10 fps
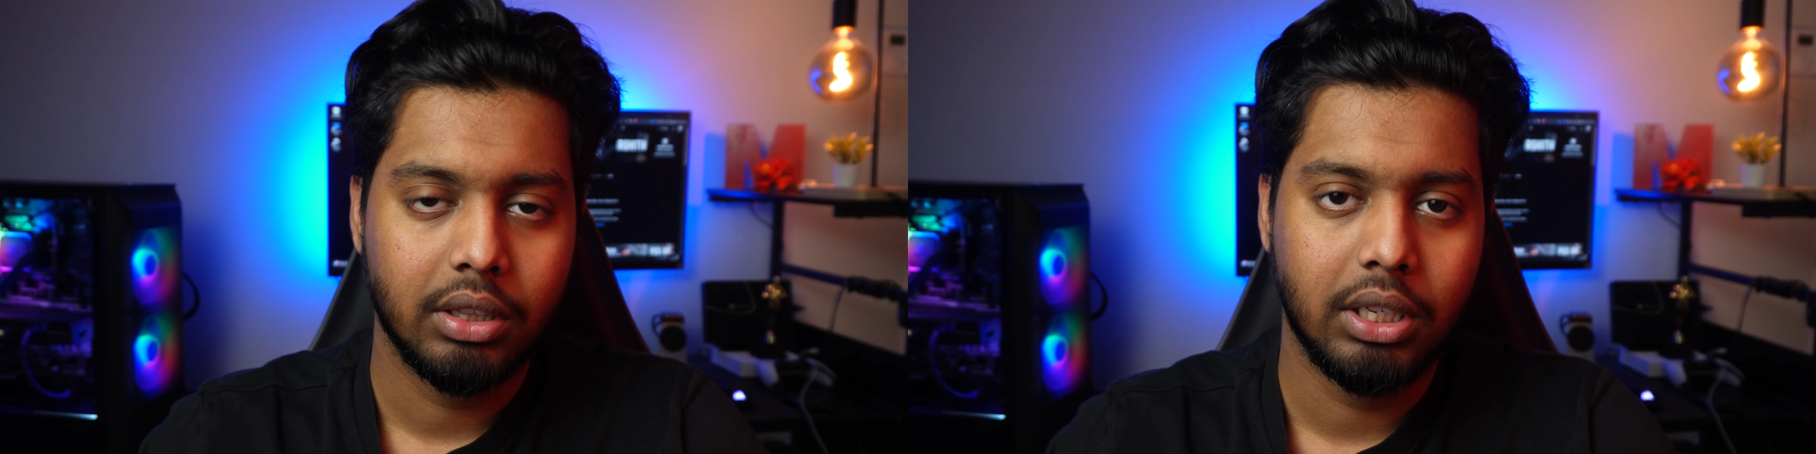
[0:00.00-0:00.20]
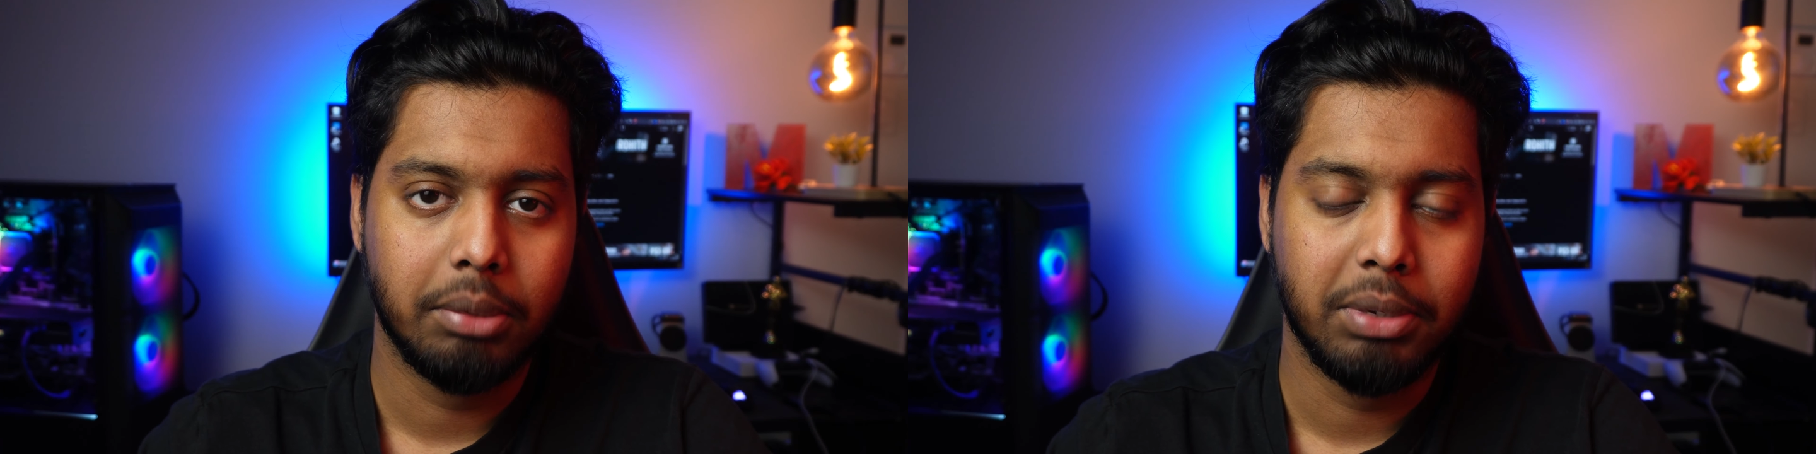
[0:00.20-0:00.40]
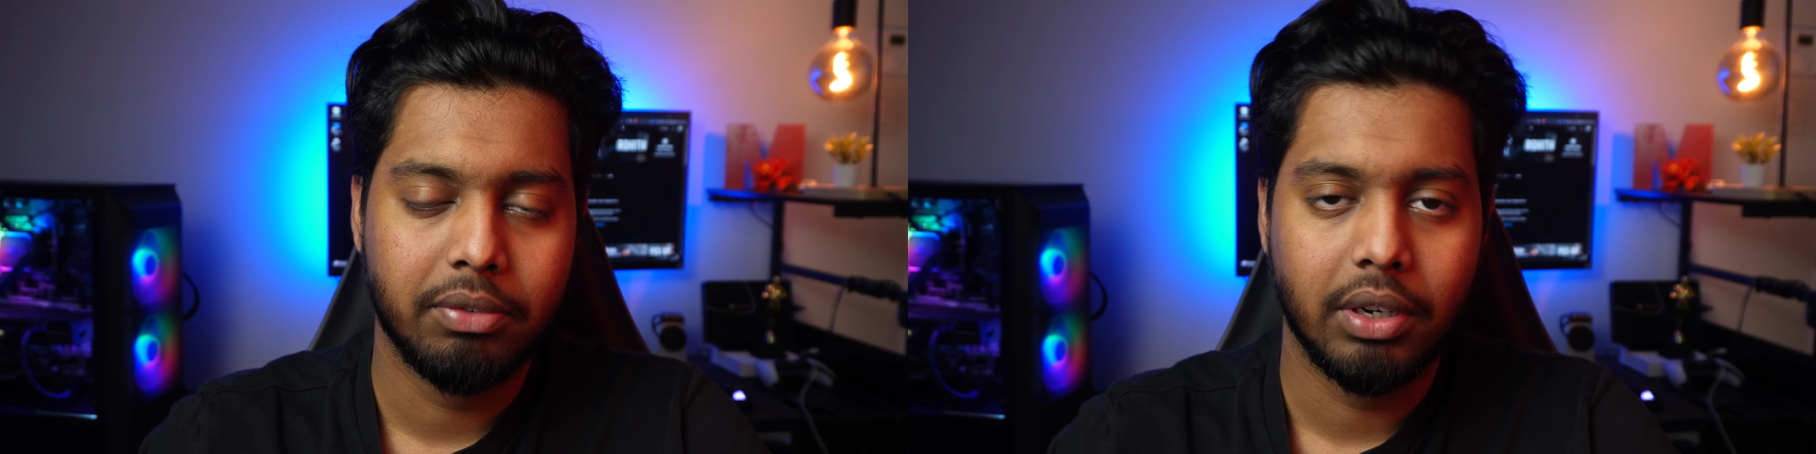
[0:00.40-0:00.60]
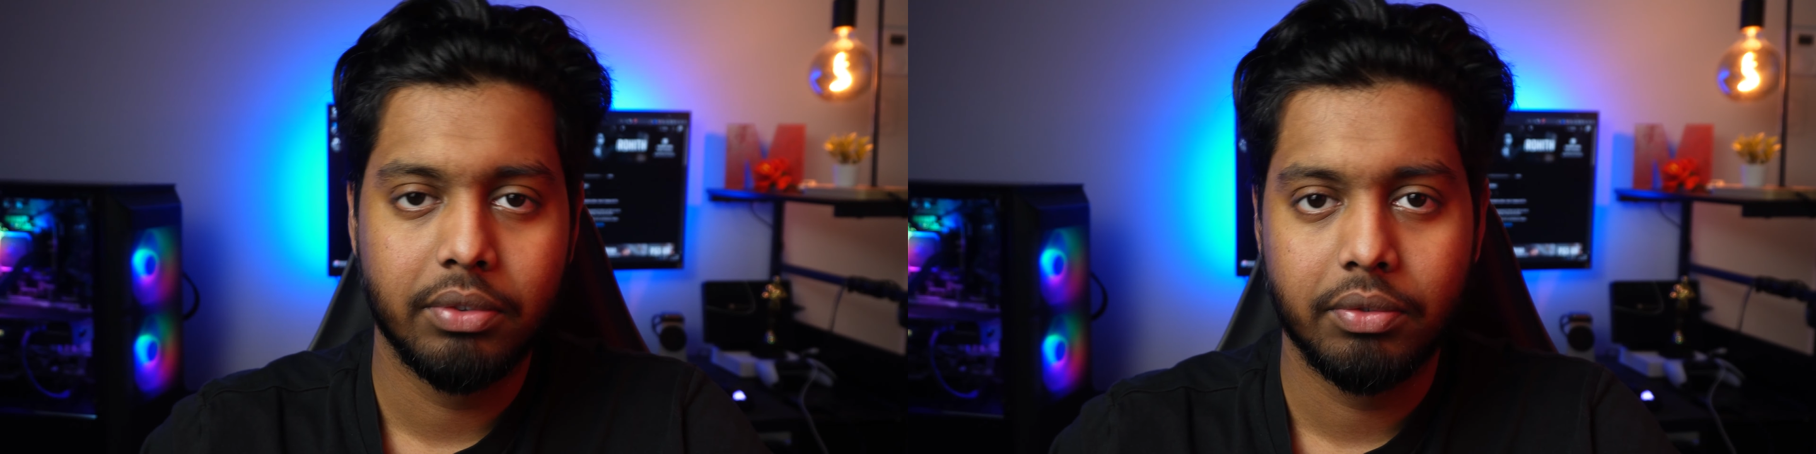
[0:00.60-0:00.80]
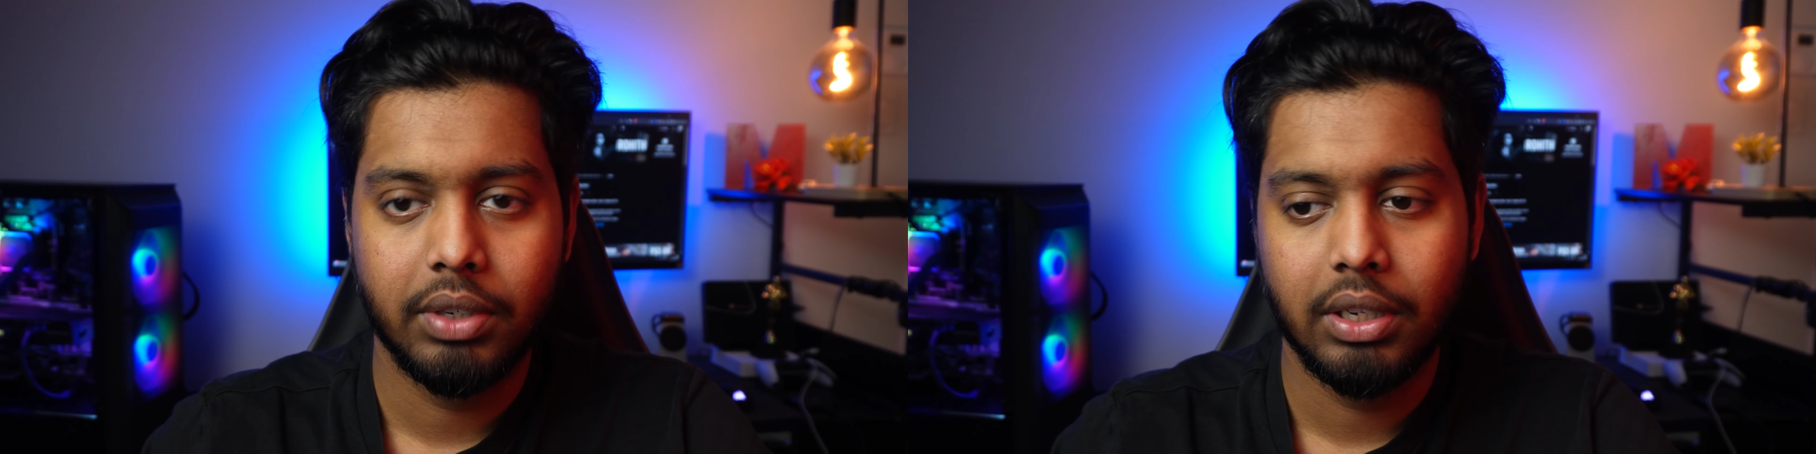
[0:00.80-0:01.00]
the
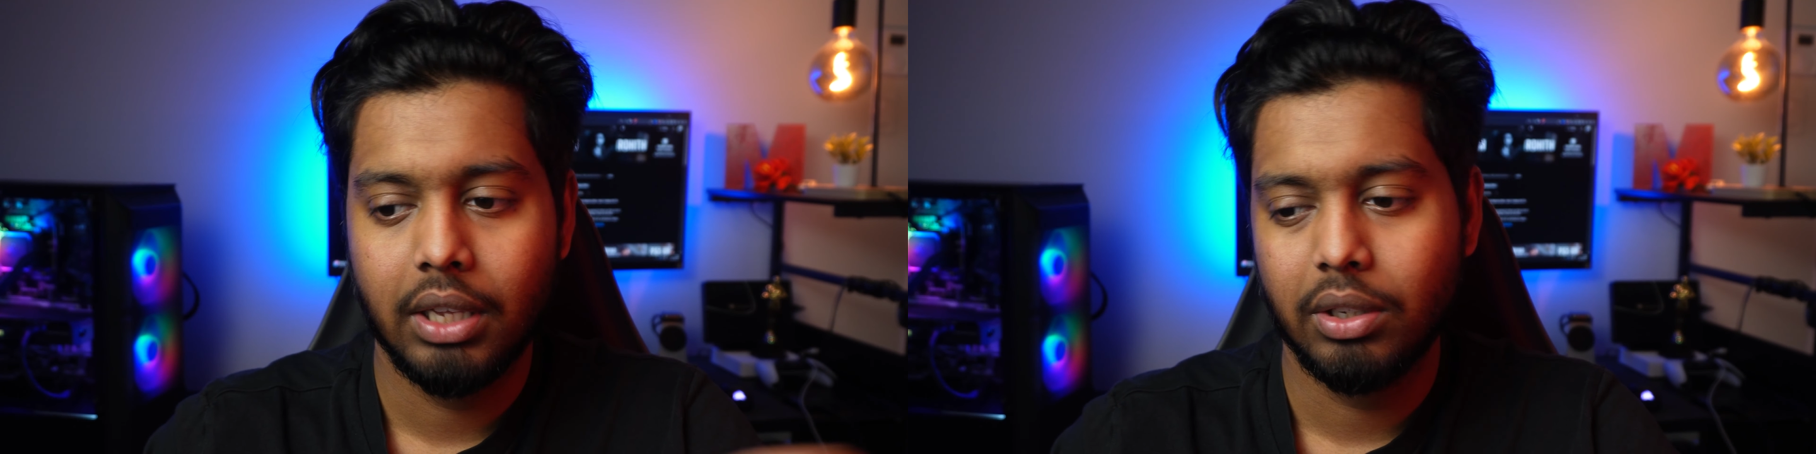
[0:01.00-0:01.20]
B550,